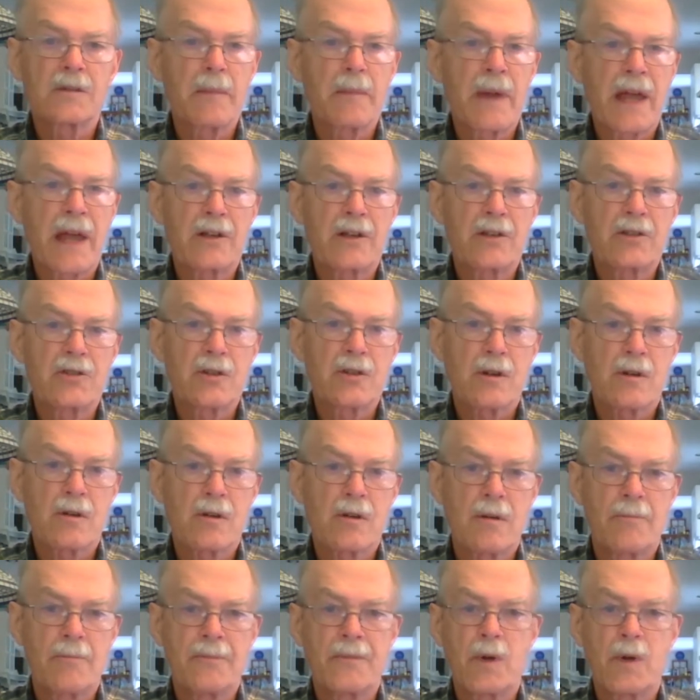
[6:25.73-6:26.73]
manager
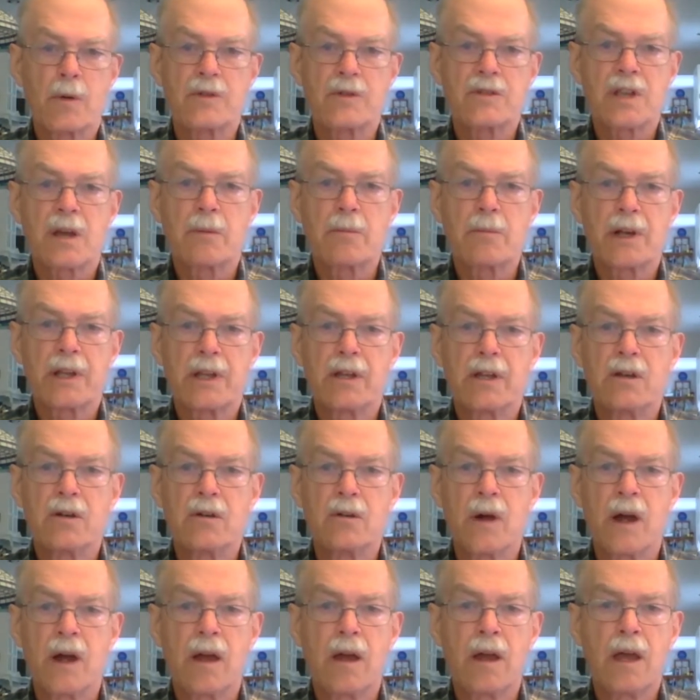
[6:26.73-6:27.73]
or somebody
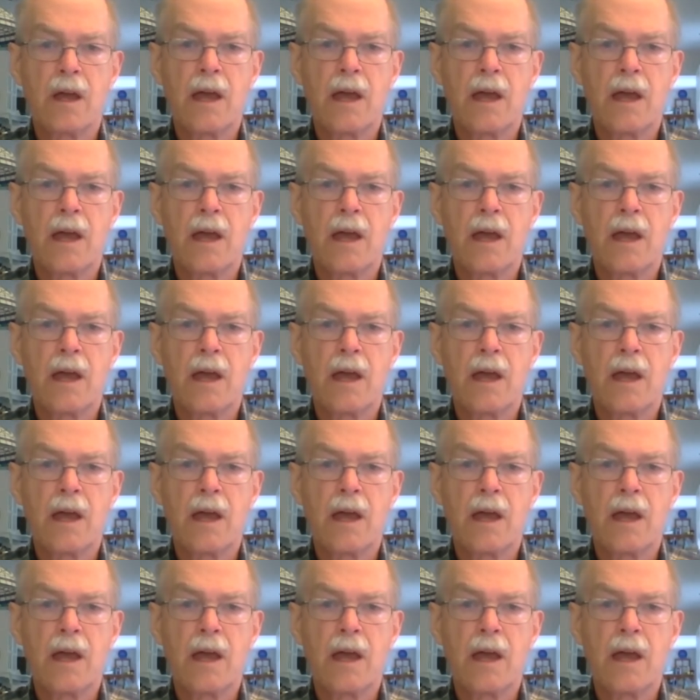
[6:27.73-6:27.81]
who